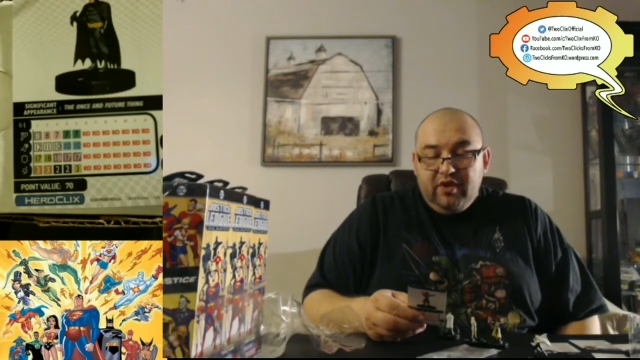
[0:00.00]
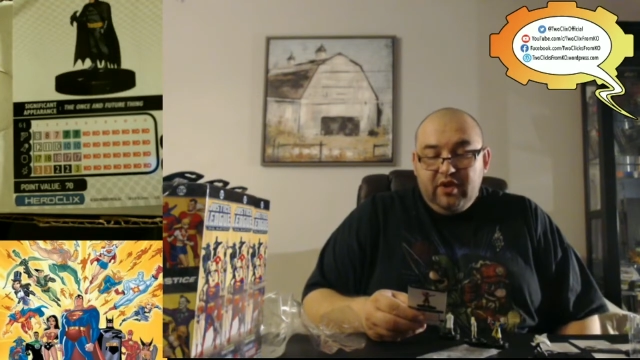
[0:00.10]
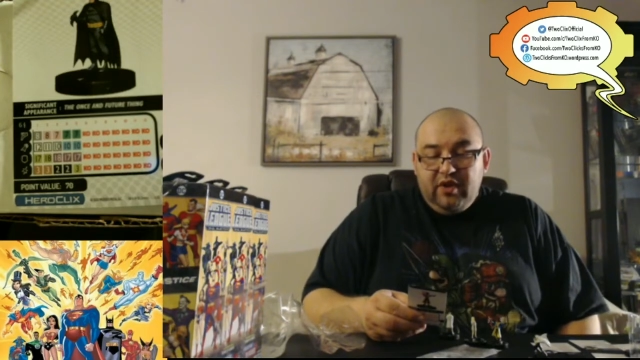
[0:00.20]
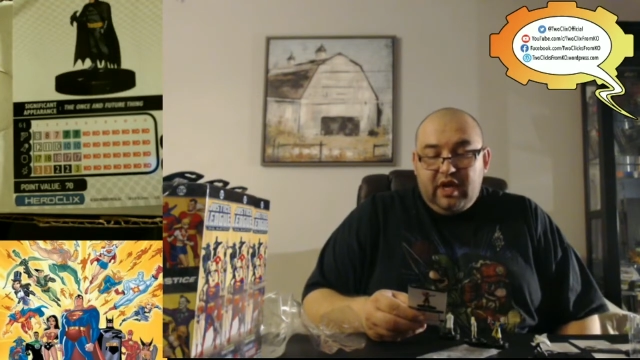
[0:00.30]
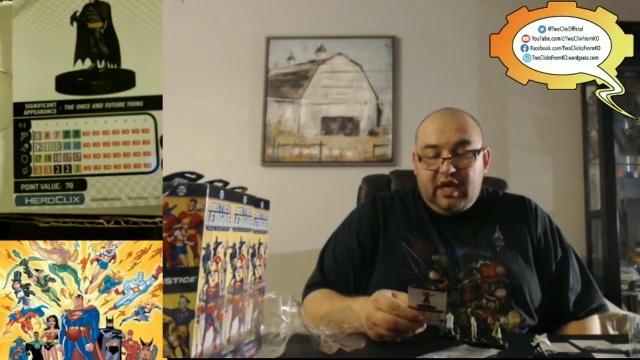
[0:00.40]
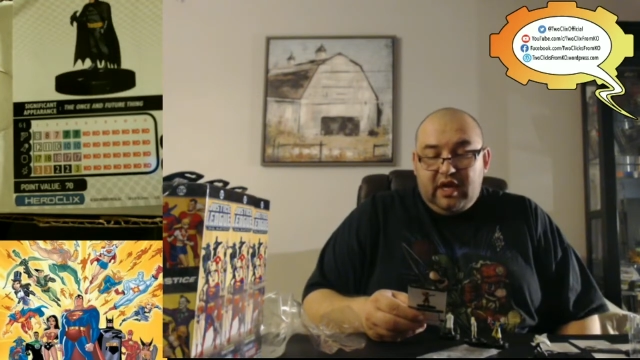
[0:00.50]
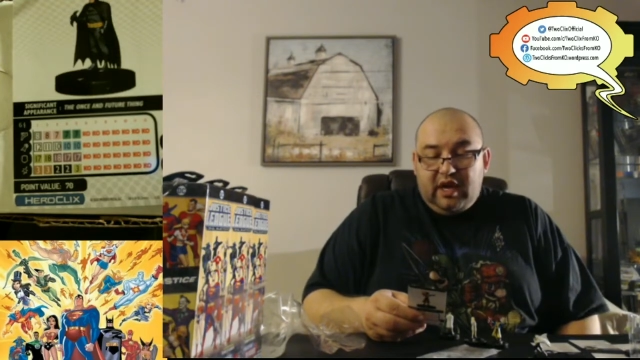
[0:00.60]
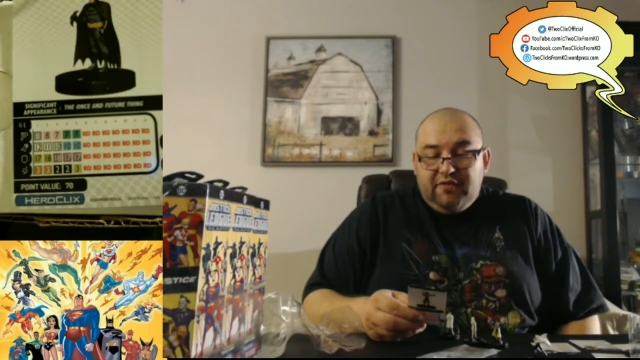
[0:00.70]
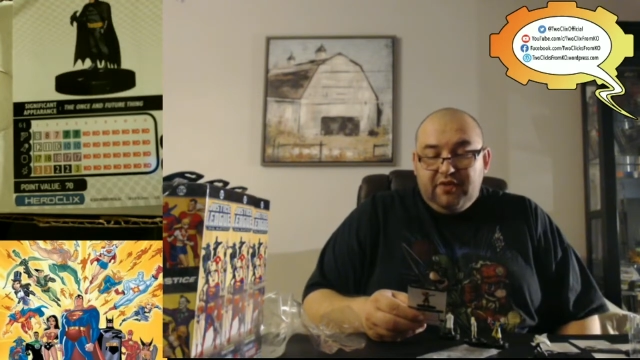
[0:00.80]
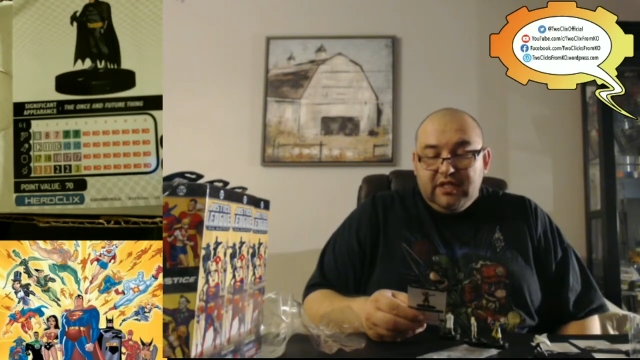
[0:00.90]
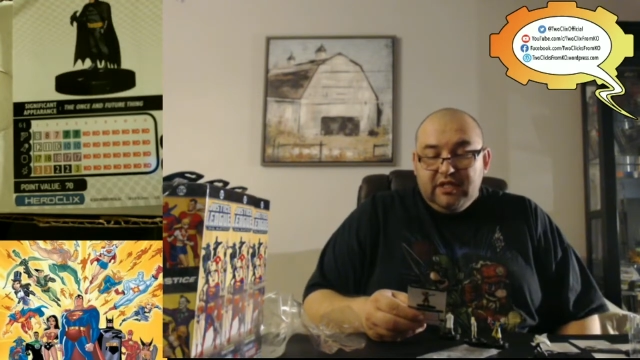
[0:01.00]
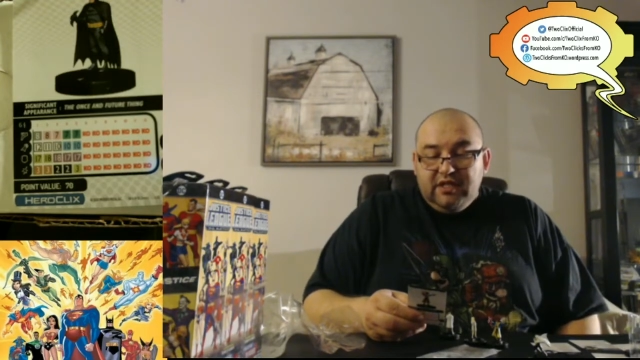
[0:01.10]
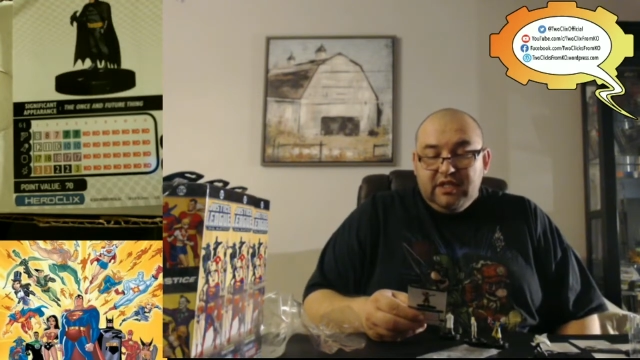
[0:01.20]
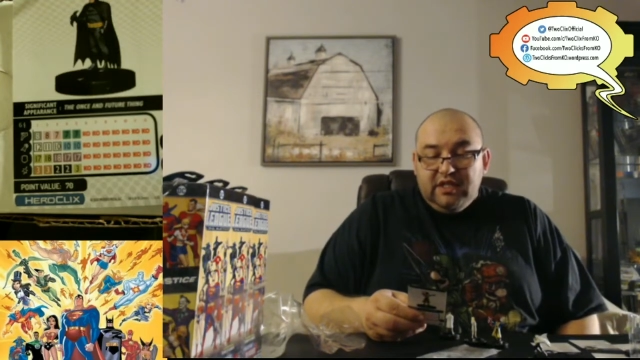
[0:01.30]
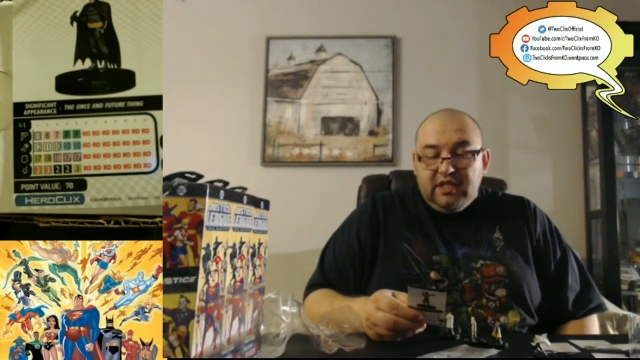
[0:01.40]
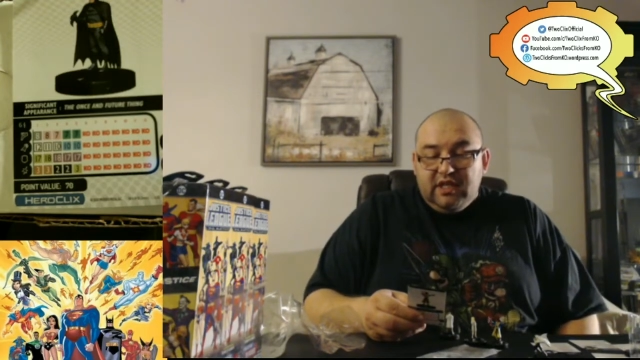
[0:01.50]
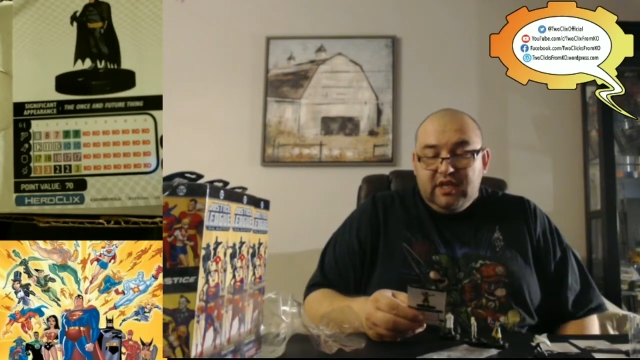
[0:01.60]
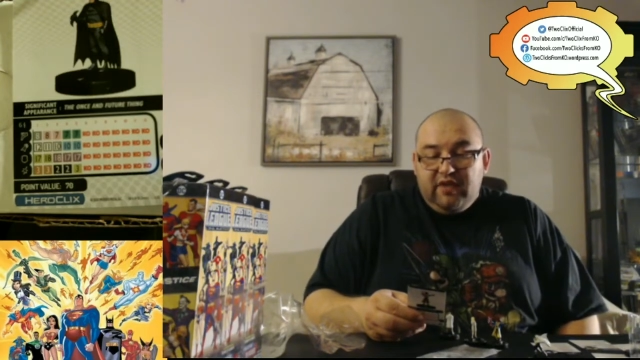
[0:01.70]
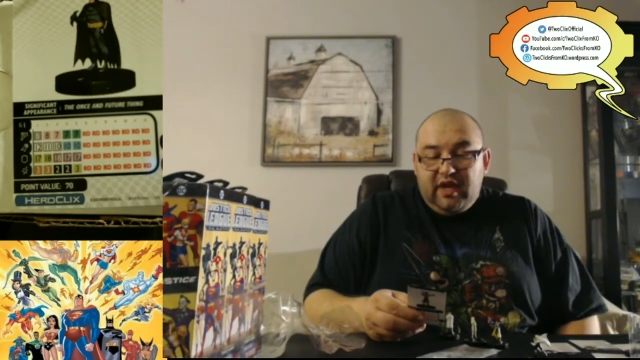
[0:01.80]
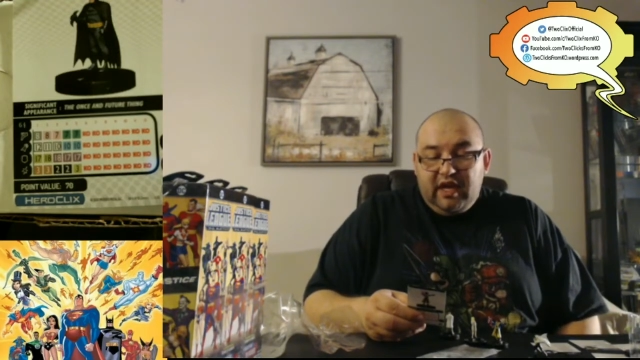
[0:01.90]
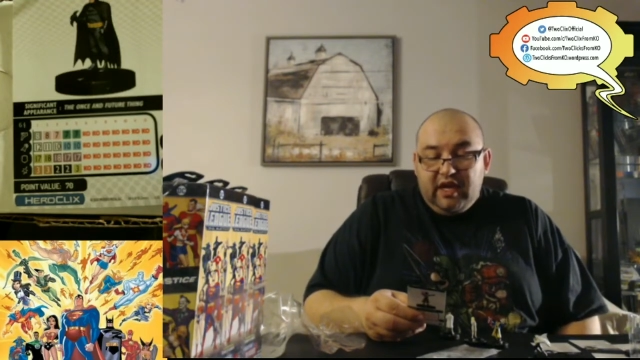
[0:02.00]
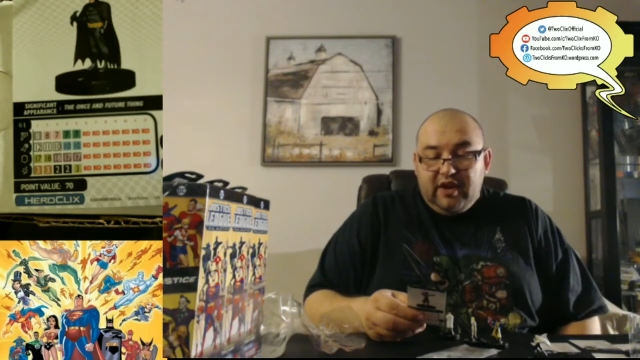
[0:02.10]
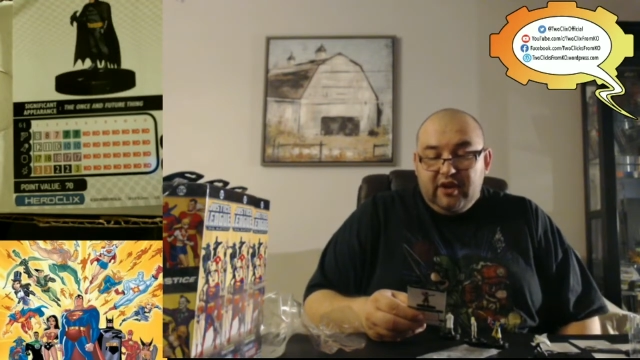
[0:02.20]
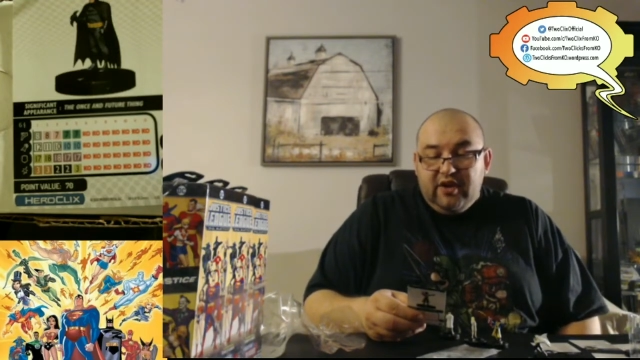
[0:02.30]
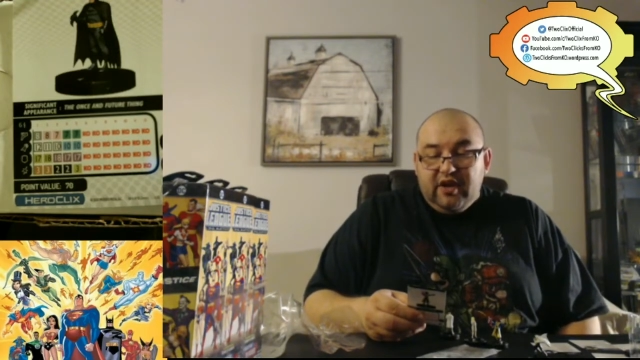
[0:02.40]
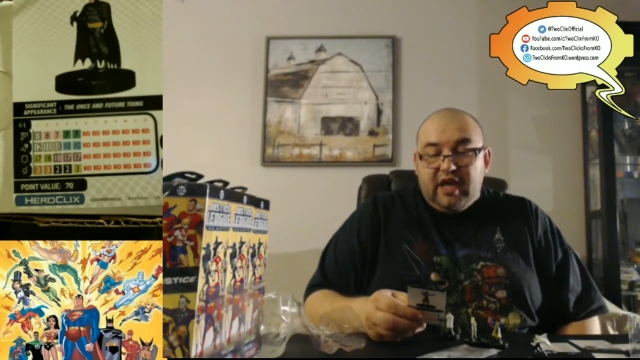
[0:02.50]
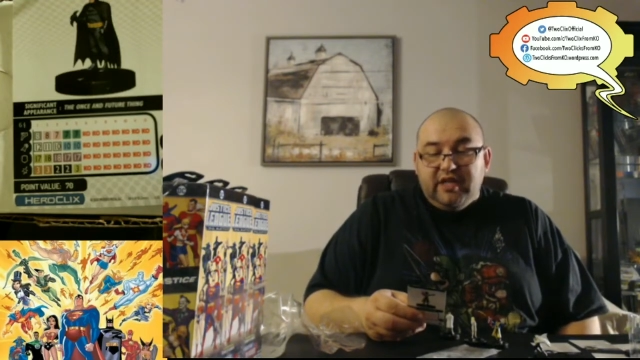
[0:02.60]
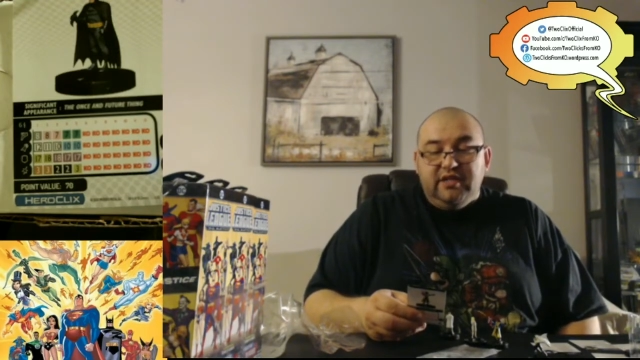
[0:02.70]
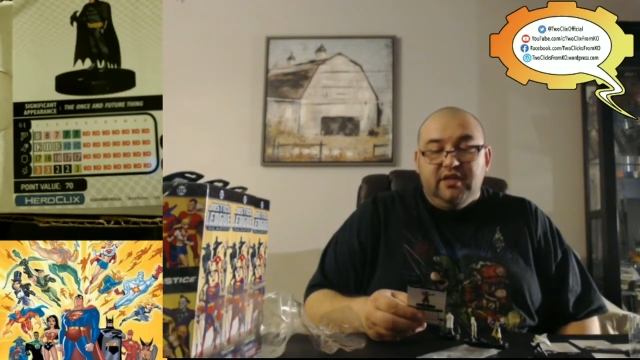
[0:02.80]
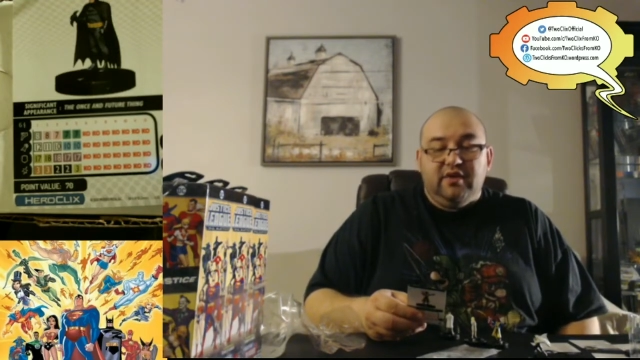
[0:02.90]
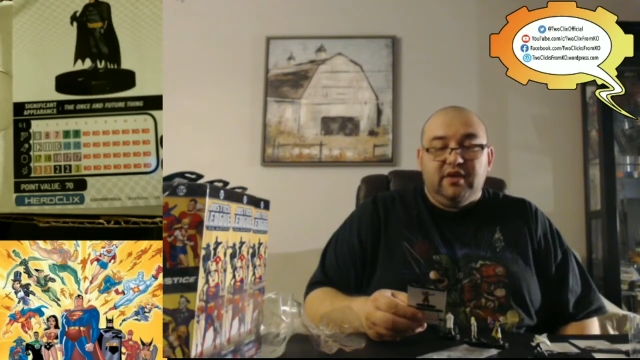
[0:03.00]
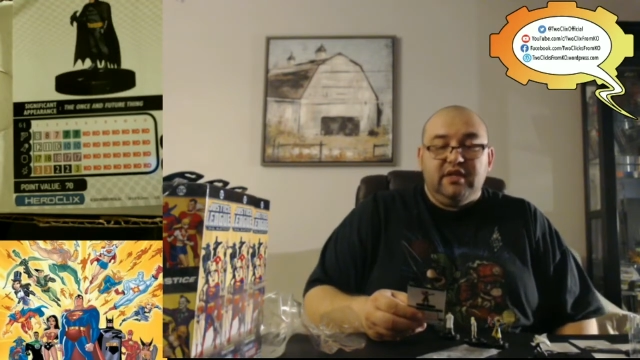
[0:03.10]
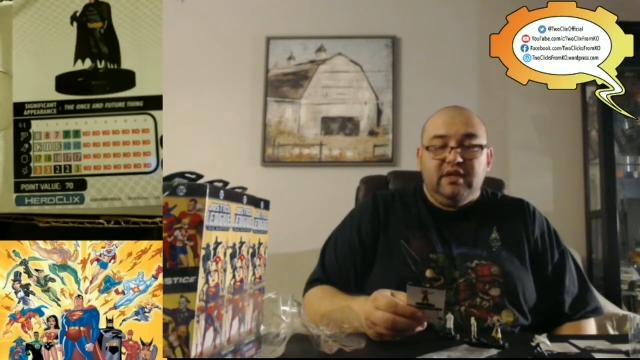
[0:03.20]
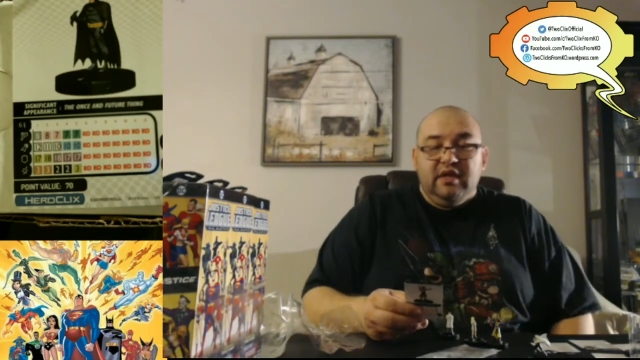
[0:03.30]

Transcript: And after resolutions, give a hit character an action token.